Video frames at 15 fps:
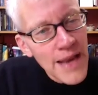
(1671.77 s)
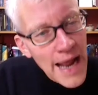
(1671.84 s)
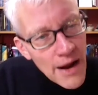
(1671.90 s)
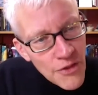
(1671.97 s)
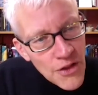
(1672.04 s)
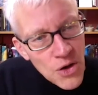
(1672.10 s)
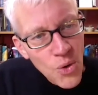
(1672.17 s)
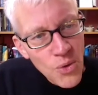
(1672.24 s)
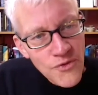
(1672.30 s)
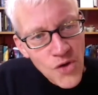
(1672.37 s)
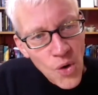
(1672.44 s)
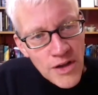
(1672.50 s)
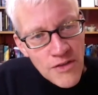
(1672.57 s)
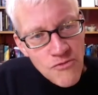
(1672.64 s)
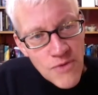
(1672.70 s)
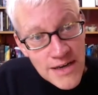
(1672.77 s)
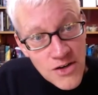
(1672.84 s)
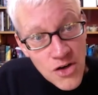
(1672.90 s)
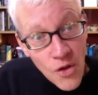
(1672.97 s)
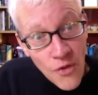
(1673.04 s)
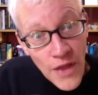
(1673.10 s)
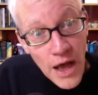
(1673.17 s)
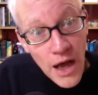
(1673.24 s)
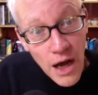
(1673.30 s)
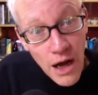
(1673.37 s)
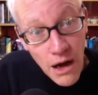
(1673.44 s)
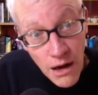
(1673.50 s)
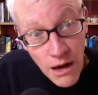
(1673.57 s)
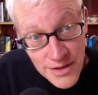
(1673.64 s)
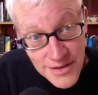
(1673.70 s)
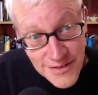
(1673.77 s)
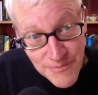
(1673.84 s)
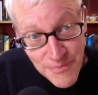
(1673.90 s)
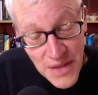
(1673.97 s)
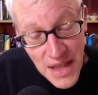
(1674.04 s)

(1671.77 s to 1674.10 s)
now the law of God is written on the heart.